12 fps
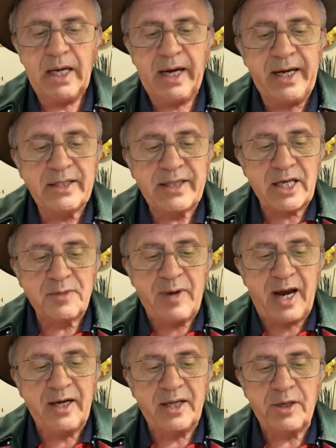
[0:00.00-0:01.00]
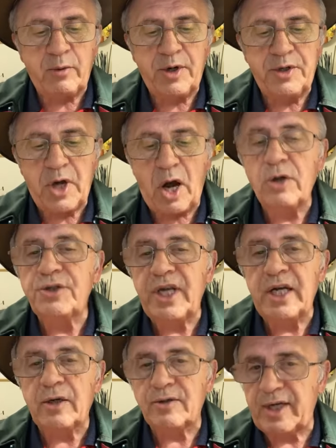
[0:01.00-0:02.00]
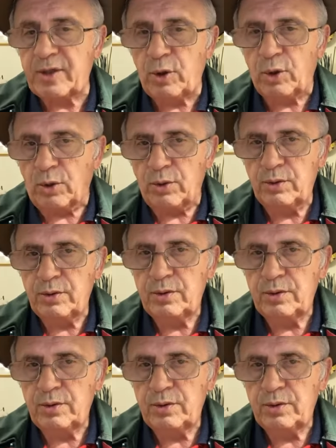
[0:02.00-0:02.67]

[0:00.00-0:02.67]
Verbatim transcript: In Tasmania, there were no dingoes at all,